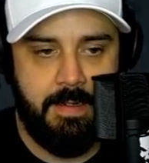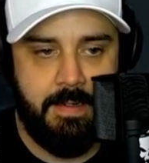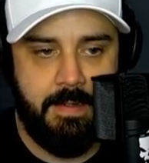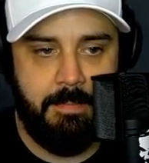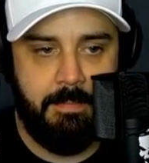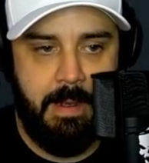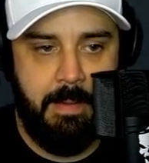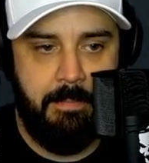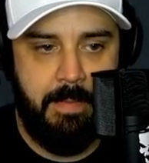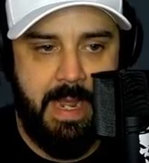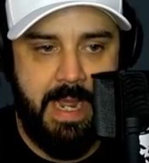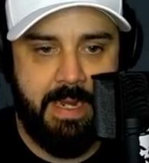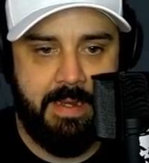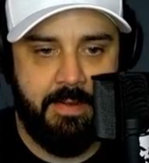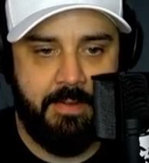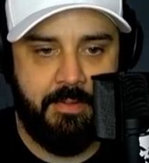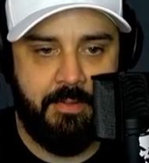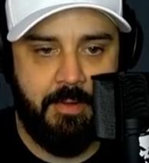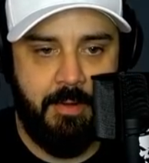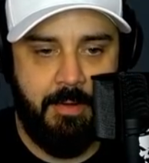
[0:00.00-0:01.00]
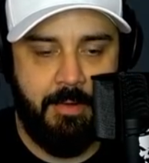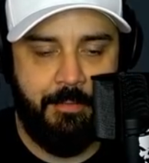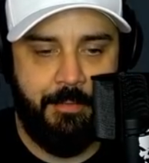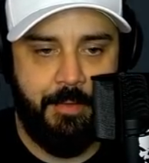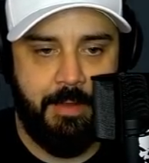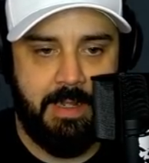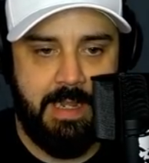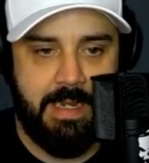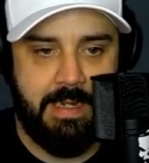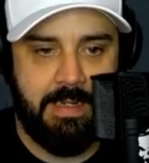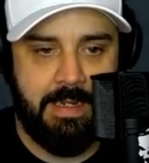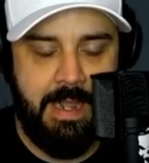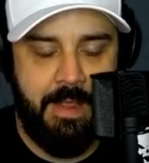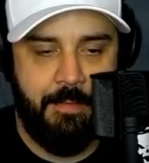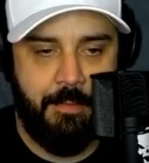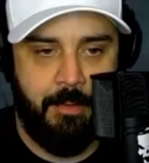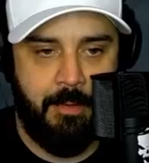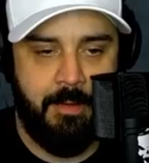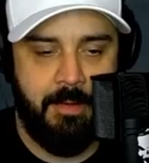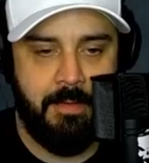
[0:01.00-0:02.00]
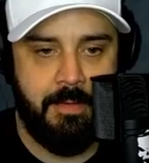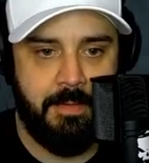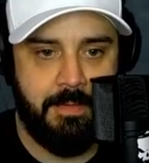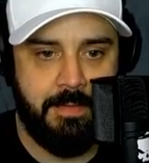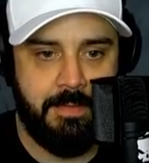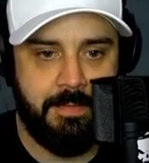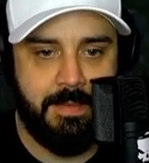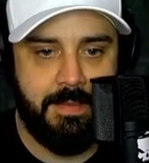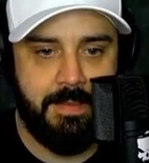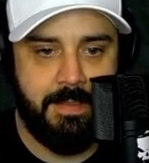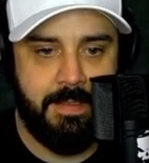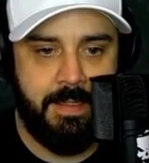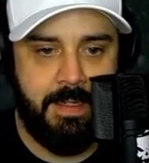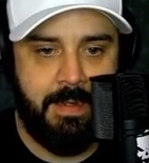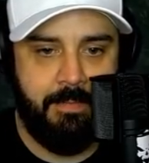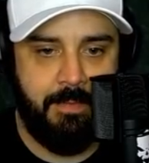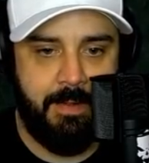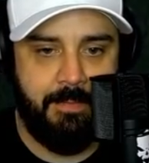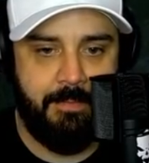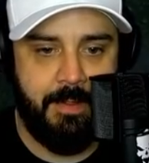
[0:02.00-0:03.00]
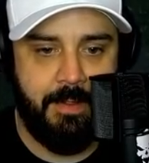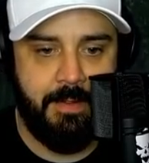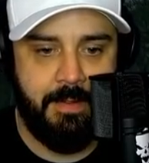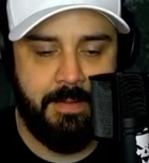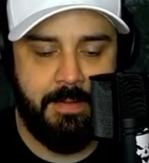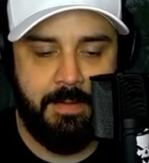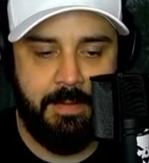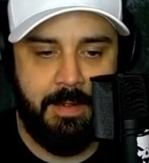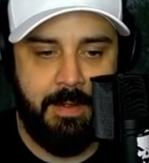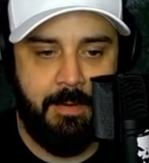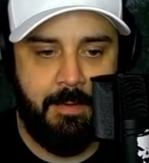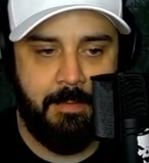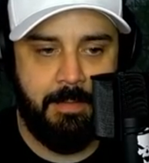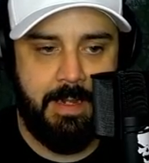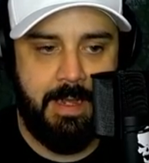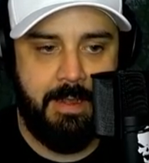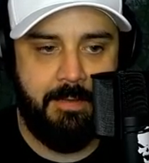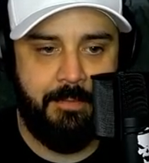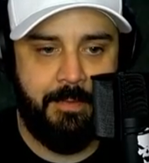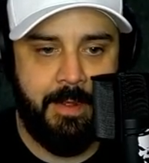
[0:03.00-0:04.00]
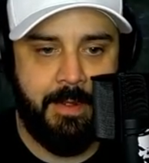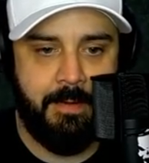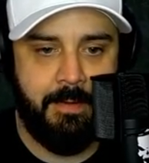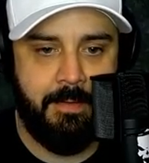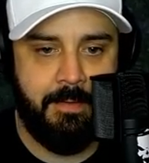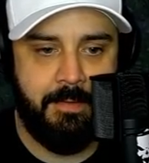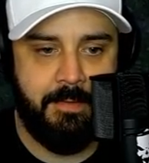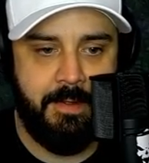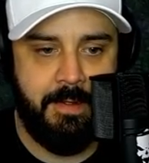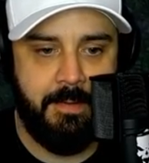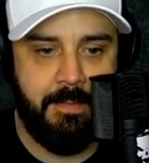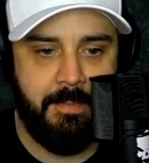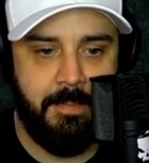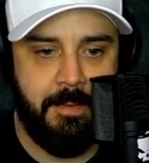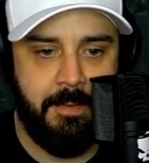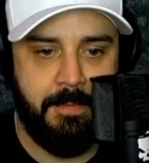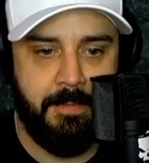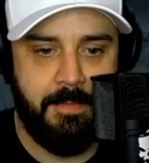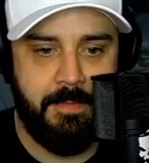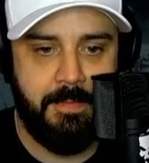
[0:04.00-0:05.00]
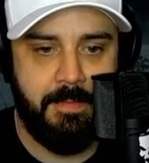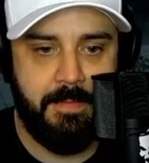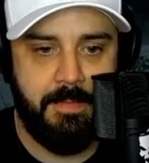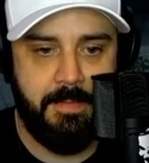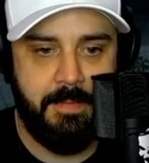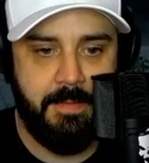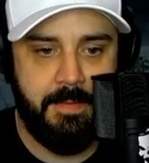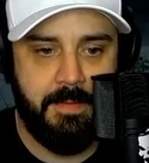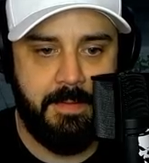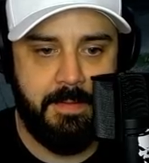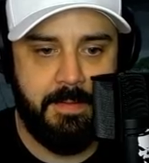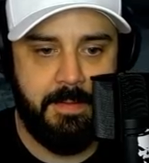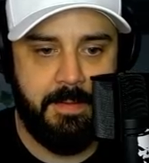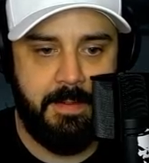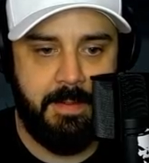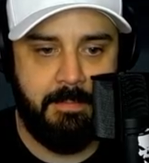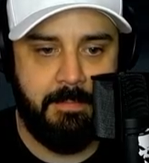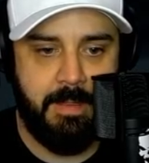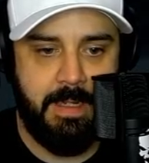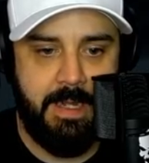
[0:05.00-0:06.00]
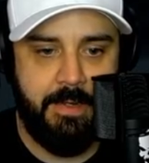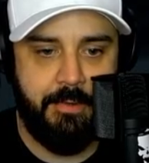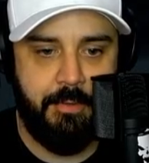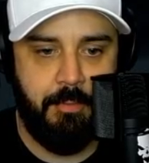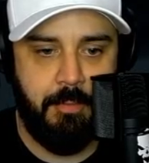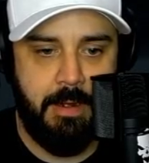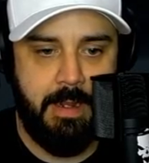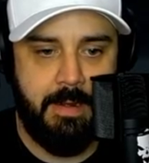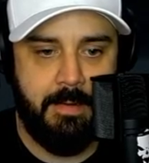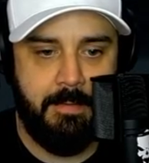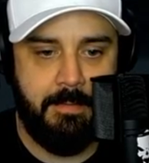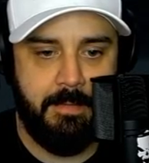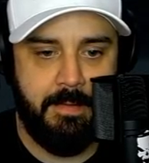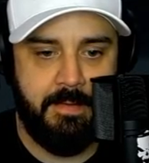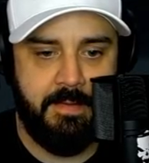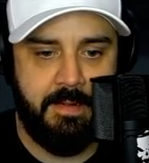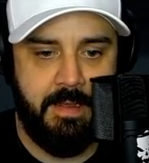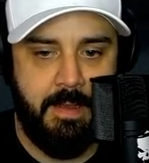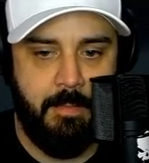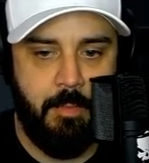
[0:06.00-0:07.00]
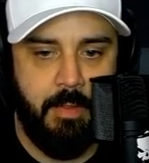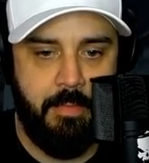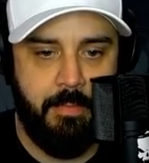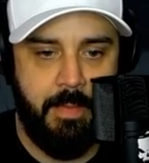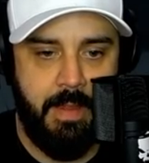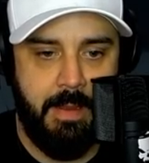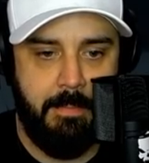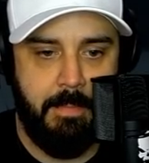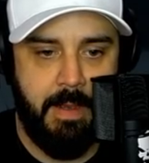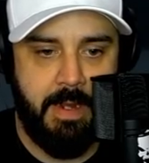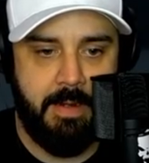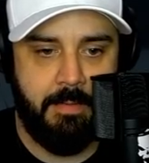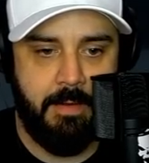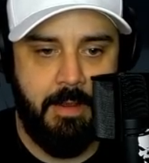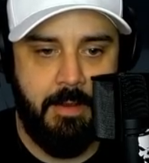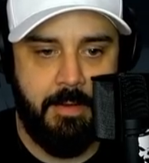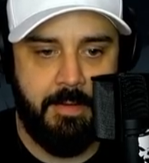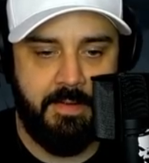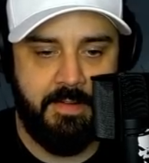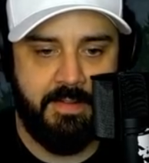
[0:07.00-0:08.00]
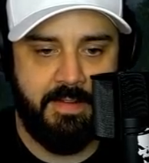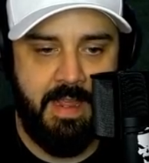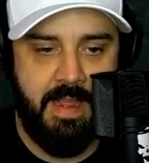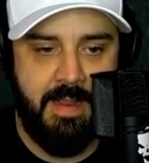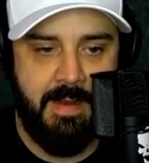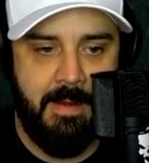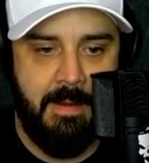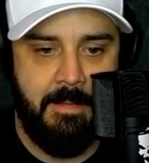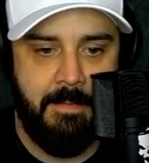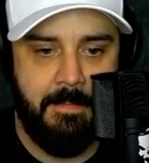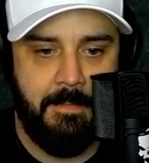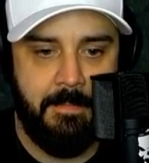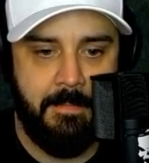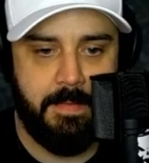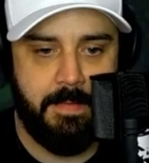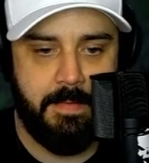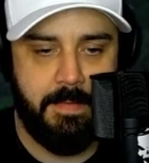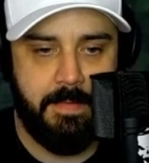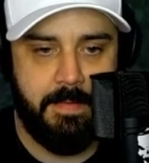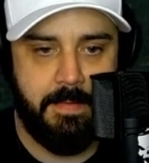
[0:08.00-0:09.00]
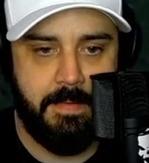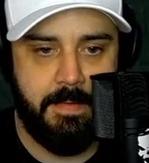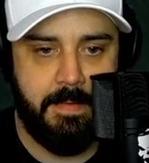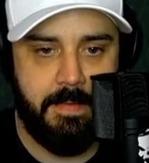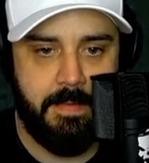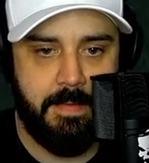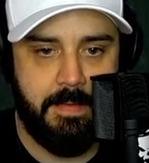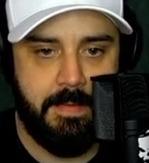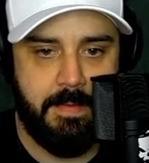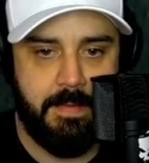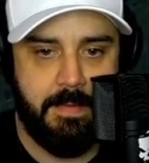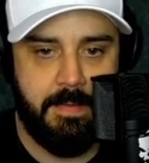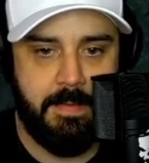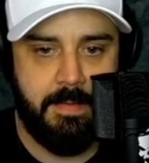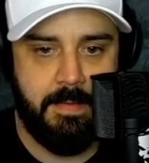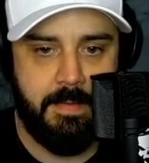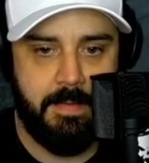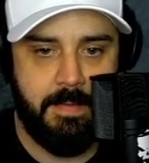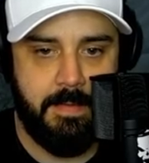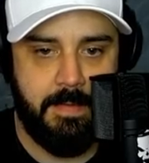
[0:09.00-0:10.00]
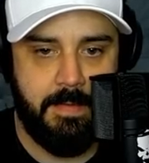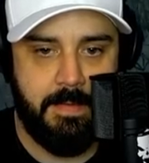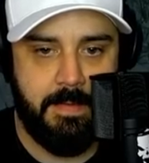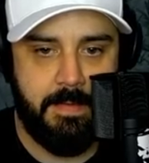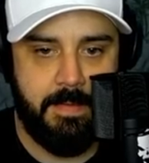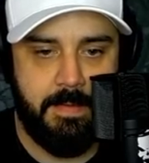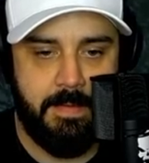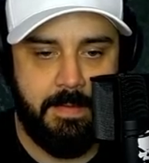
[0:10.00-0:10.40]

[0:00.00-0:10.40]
My back is starting to feel like leather. I've lived a long life out here, Snip. I'm glad you were out here this time with me. I might have gone insane. I'm here, boy. No worries.